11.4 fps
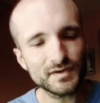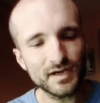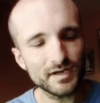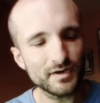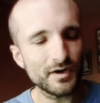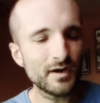
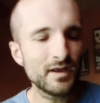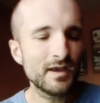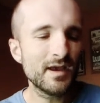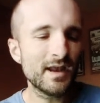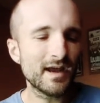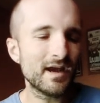striker,
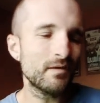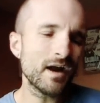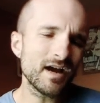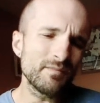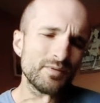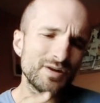and I got
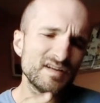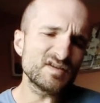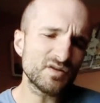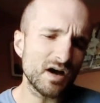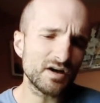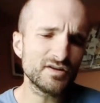a pretty
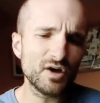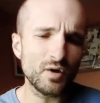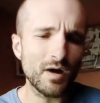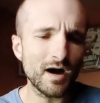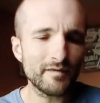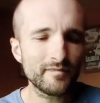strong
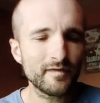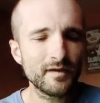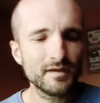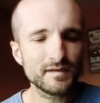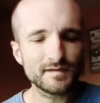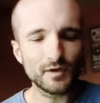toe off.
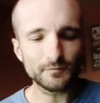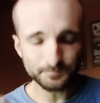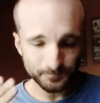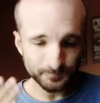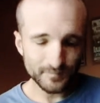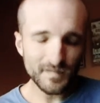So
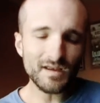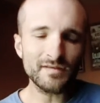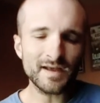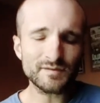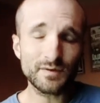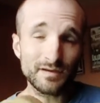
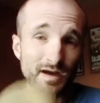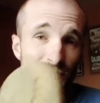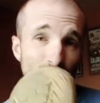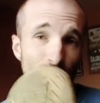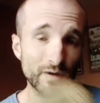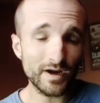that's where a lot
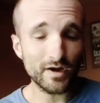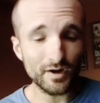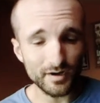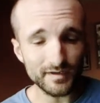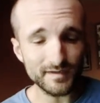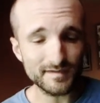of the
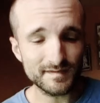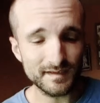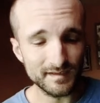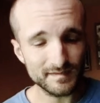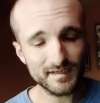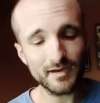wear
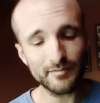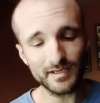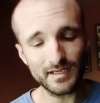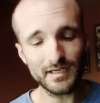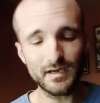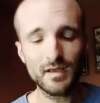is
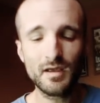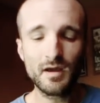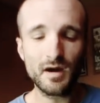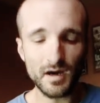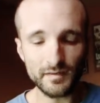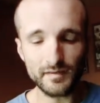coming in
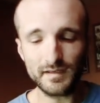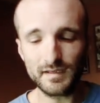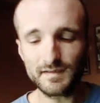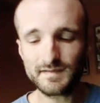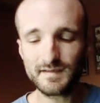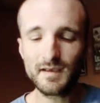on
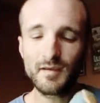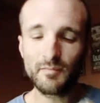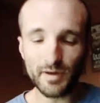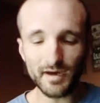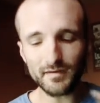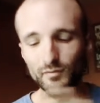these.
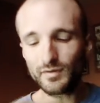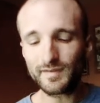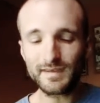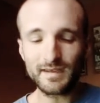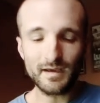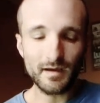But
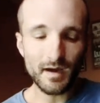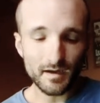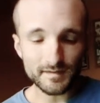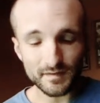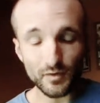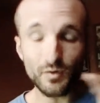with the
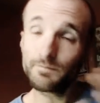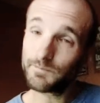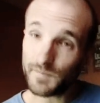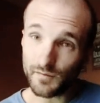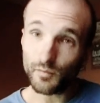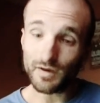
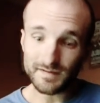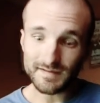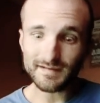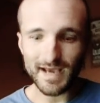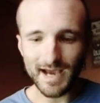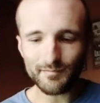one
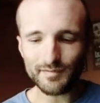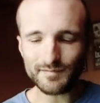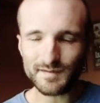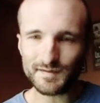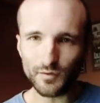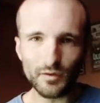slab
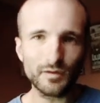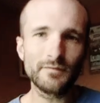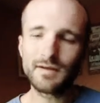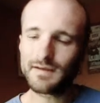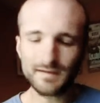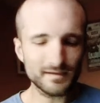
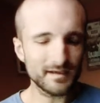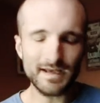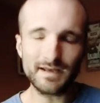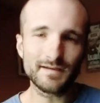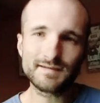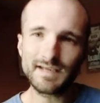sole,
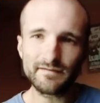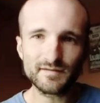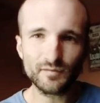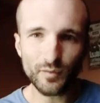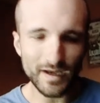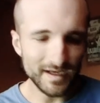again,
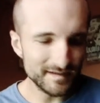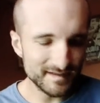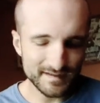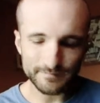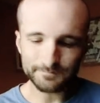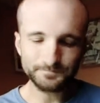saves
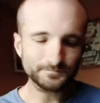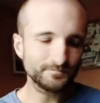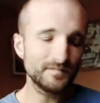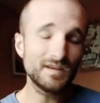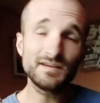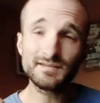waste,
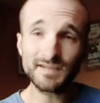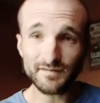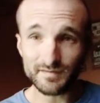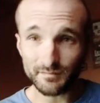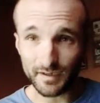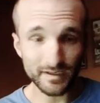
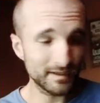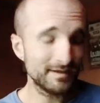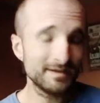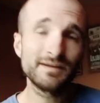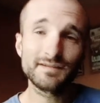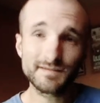saves
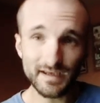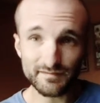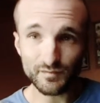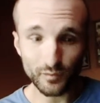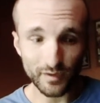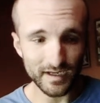money,
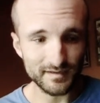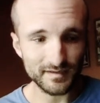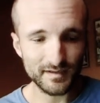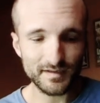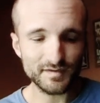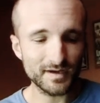saves weight,
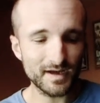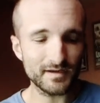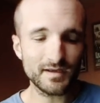because